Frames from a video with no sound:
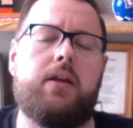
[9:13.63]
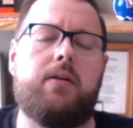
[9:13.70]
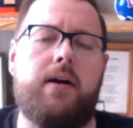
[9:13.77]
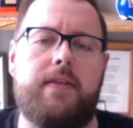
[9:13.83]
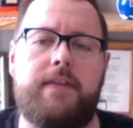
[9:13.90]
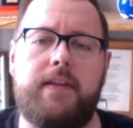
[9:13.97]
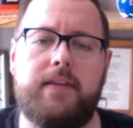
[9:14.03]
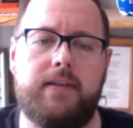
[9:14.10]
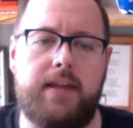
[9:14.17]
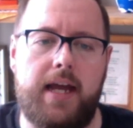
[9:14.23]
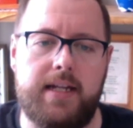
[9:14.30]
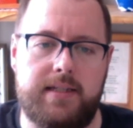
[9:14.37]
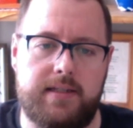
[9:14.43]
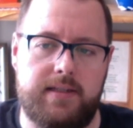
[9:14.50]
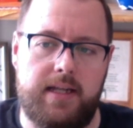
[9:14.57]
I think
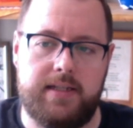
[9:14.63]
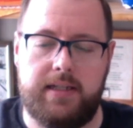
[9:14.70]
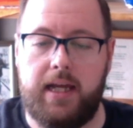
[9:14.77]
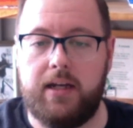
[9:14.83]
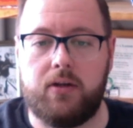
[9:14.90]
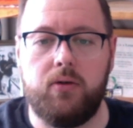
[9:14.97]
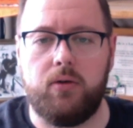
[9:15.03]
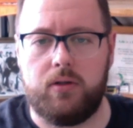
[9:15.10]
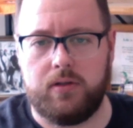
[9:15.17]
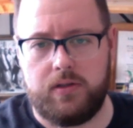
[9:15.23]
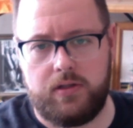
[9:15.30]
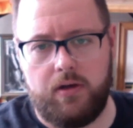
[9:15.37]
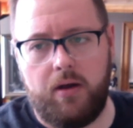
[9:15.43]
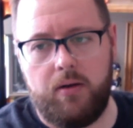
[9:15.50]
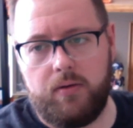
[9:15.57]
that's kind of cool.
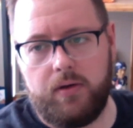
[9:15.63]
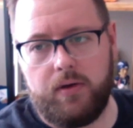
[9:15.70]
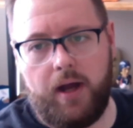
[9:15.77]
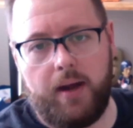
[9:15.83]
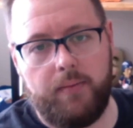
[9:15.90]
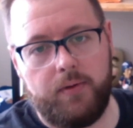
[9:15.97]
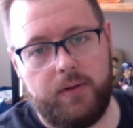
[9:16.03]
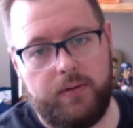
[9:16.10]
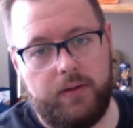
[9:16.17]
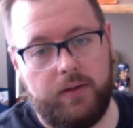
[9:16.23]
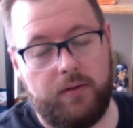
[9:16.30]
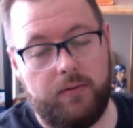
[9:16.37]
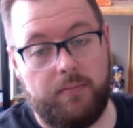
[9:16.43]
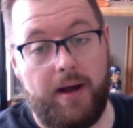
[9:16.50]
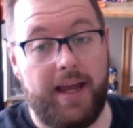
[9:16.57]
So I would,
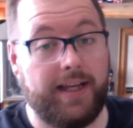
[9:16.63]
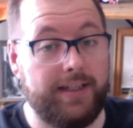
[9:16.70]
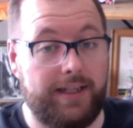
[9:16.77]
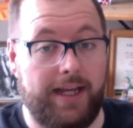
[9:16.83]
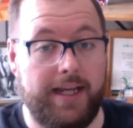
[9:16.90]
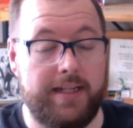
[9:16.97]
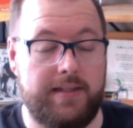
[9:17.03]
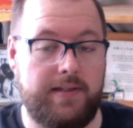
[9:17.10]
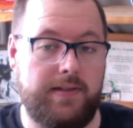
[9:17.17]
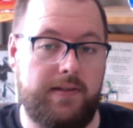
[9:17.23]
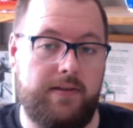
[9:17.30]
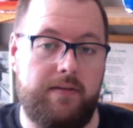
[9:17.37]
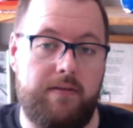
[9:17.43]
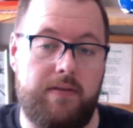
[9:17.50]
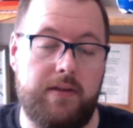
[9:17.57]
my clients
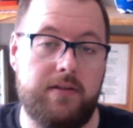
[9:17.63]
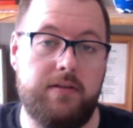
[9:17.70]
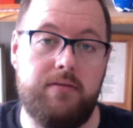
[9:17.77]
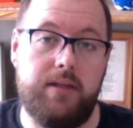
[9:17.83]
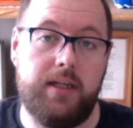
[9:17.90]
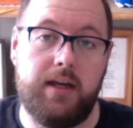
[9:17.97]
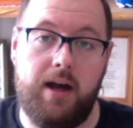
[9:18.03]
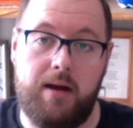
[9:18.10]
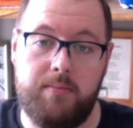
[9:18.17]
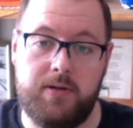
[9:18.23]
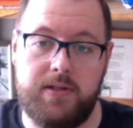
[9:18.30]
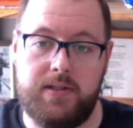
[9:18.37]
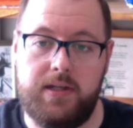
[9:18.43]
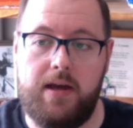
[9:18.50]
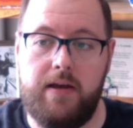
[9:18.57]
that do
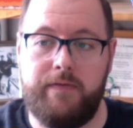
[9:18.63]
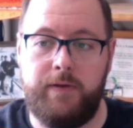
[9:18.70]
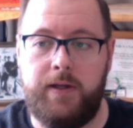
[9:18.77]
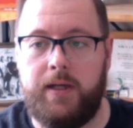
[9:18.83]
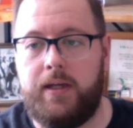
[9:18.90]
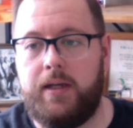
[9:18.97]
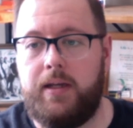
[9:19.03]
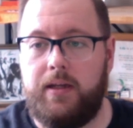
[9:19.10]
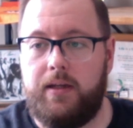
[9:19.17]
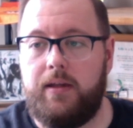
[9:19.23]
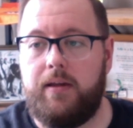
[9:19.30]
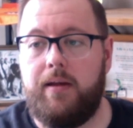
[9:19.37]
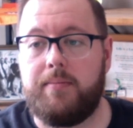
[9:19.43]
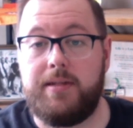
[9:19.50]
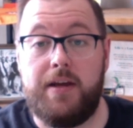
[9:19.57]
e-commerce stuff,
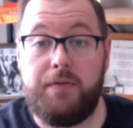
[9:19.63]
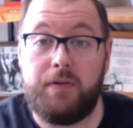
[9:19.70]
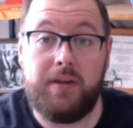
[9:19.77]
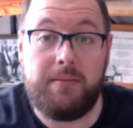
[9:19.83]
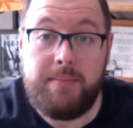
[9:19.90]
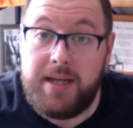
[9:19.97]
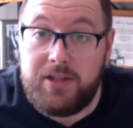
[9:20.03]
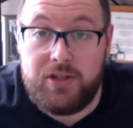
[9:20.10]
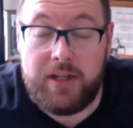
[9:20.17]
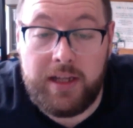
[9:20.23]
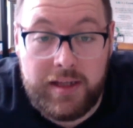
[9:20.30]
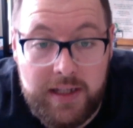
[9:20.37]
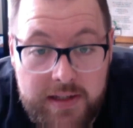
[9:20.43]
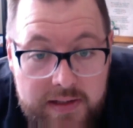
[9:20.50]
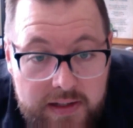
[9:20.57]
I'm definitely
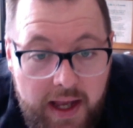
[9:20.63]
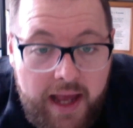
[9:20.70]
mentioning this.